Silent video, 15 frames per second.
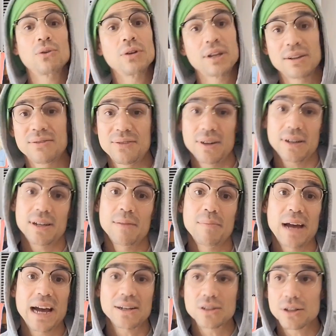not only a fucking
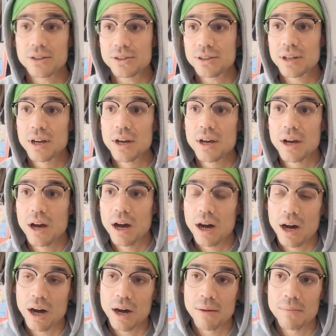bachelor's,
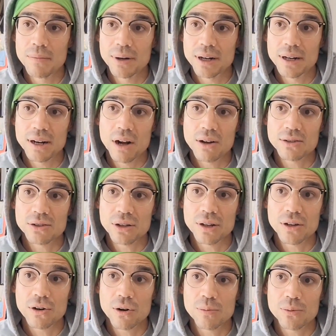but it also
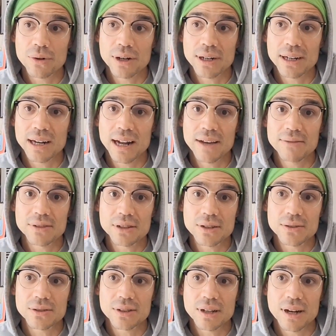incorporated life
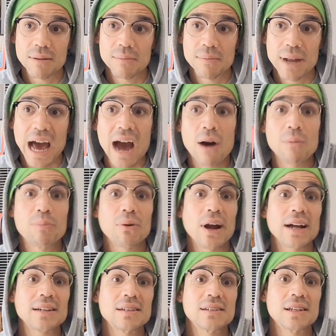skills that I'm now
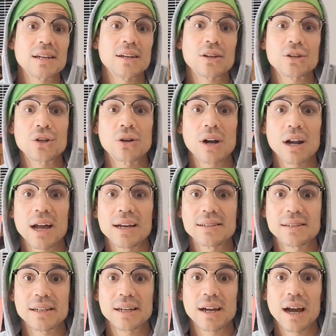practicing and
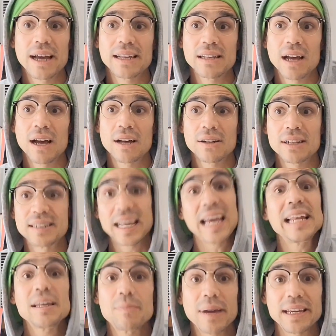utilizing on a
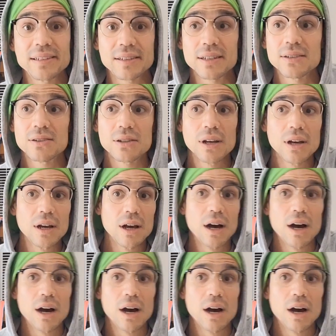daily basis.